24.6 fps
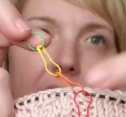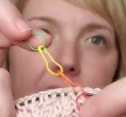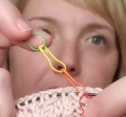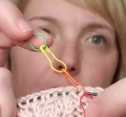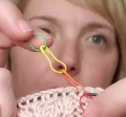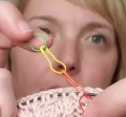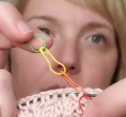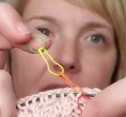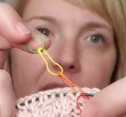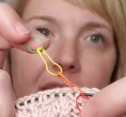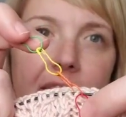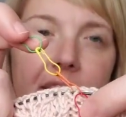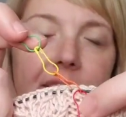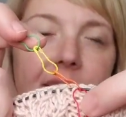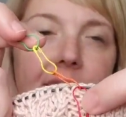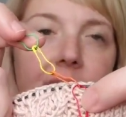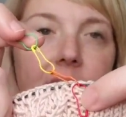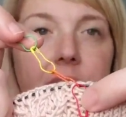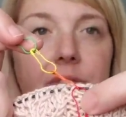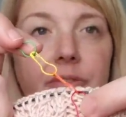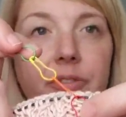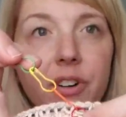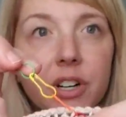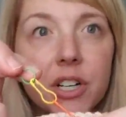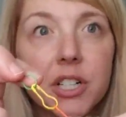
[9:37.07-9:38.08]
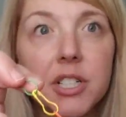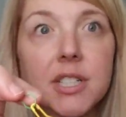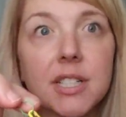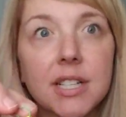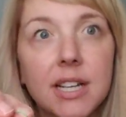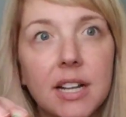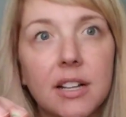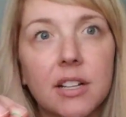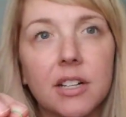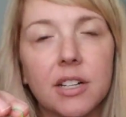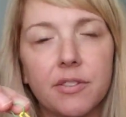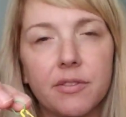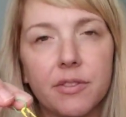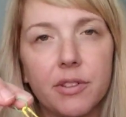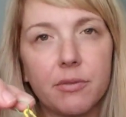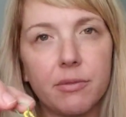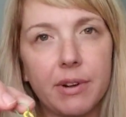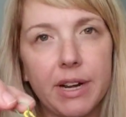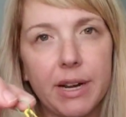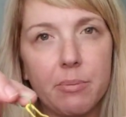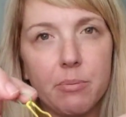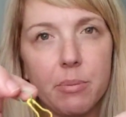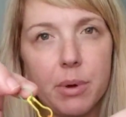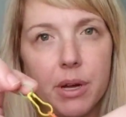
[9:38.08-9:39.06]
I know red is the first color of the
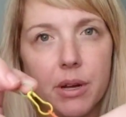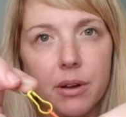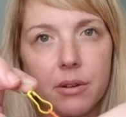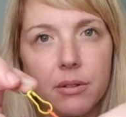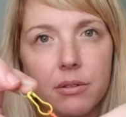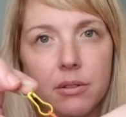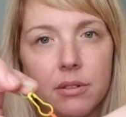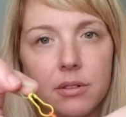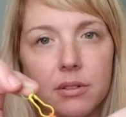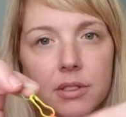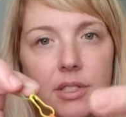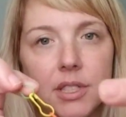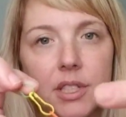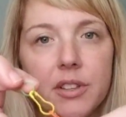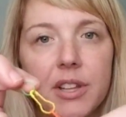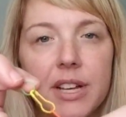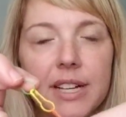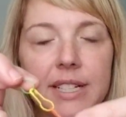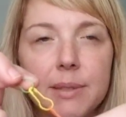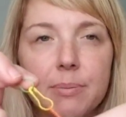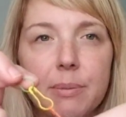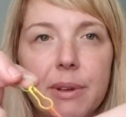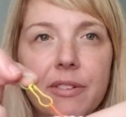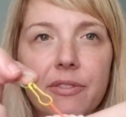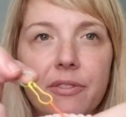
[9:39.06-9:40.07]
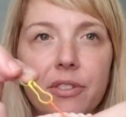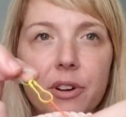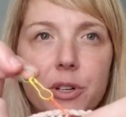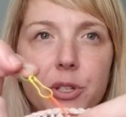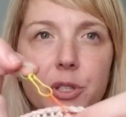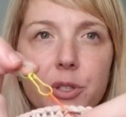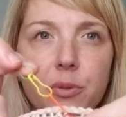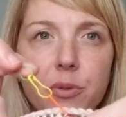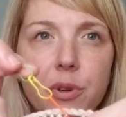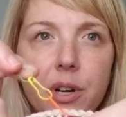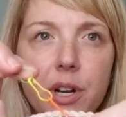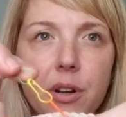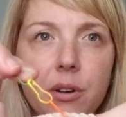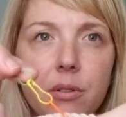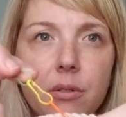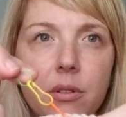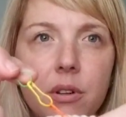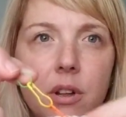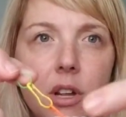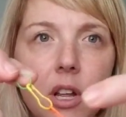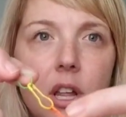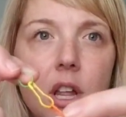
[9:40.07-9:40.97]
rainbow, so that's my first row.